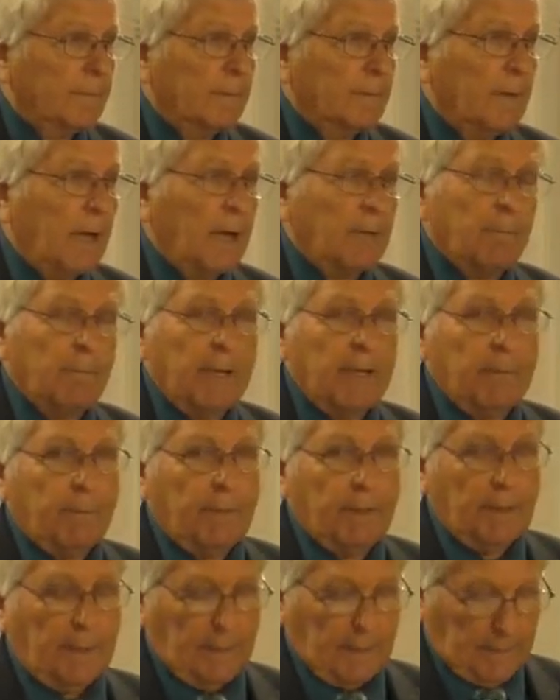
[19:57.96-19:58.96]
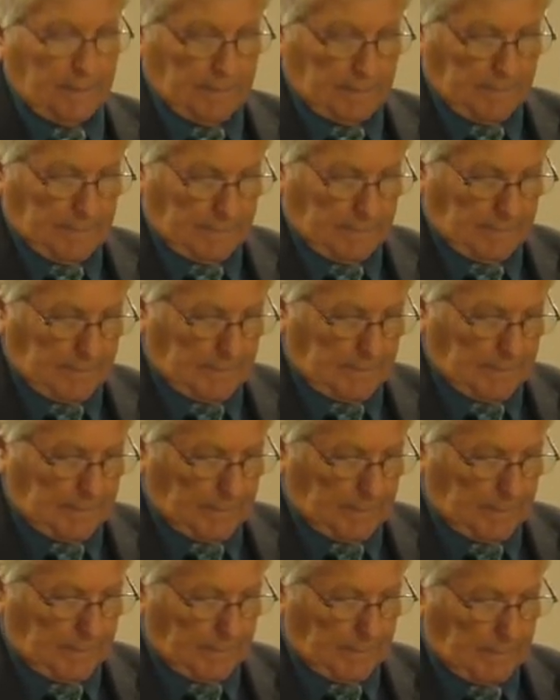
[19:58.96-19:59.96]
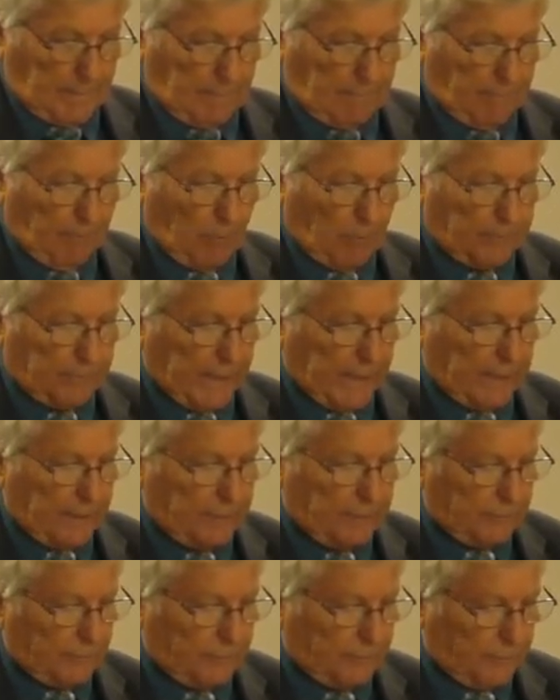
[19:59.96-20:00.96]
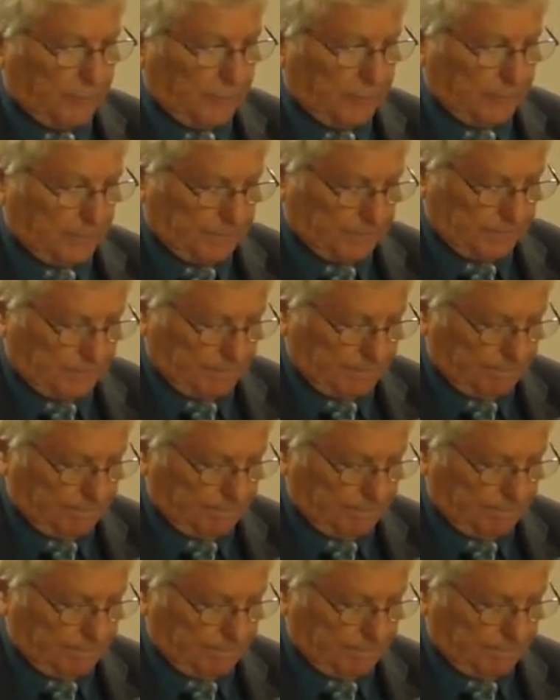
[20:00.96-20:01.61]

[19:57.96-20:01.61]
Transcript: Not maybe. And, folk, that is the truth.